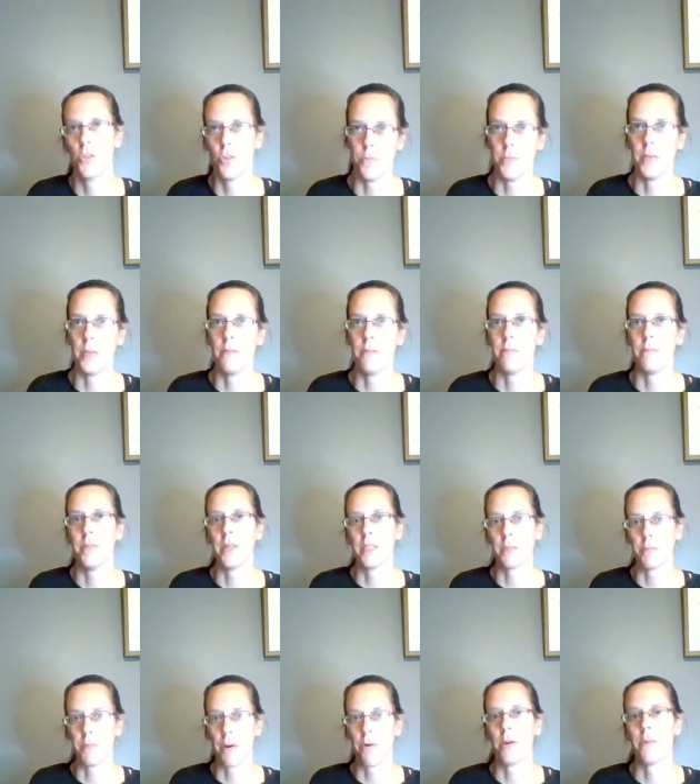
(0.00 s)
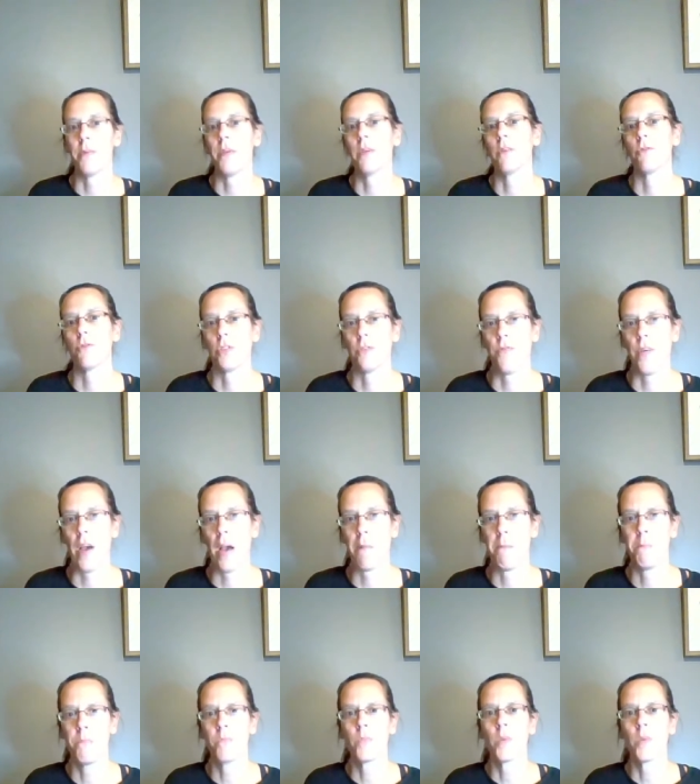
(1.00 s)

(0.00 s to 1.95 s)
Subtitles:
human that's about ready to be crucified.